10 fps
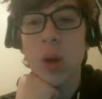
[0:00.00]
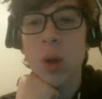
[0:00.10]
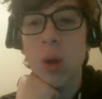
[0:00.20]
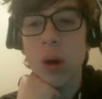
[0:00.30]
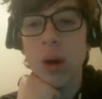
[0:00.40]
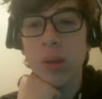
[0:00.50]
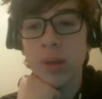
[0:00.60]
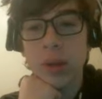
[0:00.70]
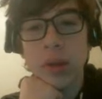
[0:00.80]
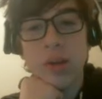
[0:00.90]
or
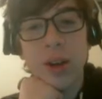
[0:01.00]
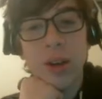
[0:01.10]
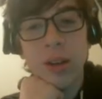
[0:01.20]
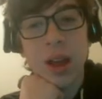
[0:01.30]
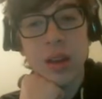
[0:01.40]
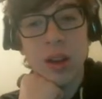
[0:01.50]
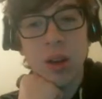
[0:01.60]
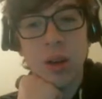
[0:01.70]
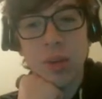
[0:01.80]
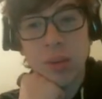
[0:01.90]
fighters that, you
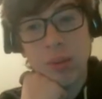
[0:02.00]
know,